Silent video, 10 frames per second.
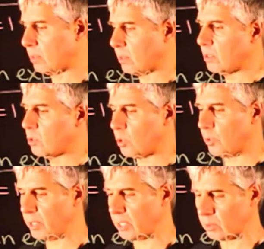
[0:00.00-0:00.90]

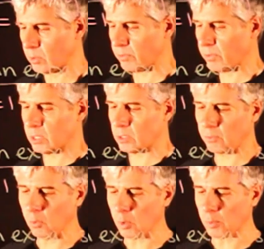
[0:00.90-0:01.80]
determinant of this
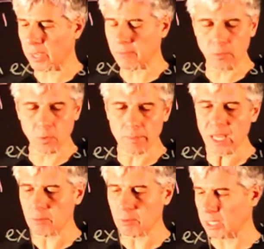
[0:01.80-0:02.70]
4 by 4
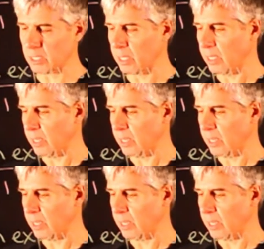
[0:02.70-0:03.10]
matrix